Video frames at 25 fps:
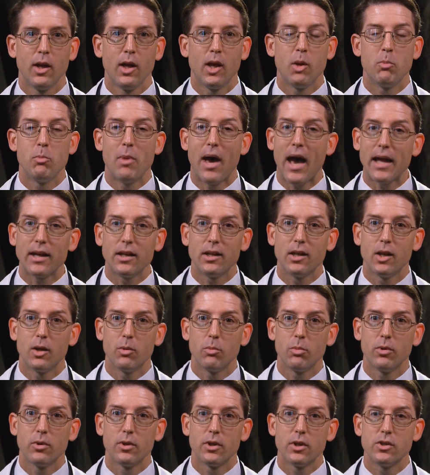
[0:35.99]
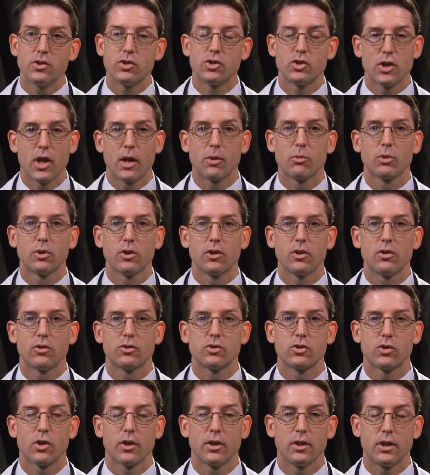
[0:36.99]
Imatinib is generally the
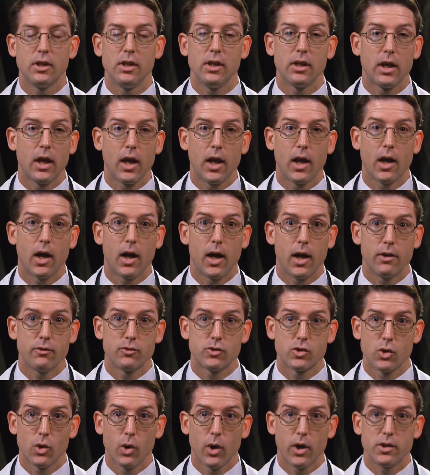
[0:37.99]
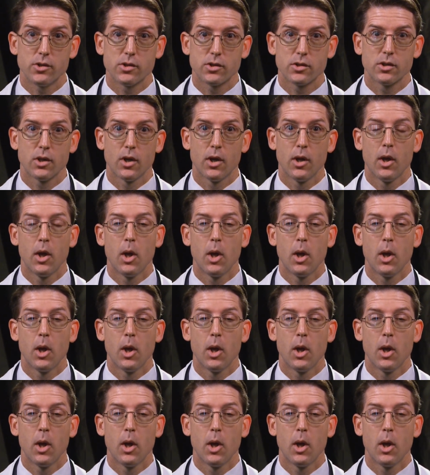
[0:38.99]
TKI of choice.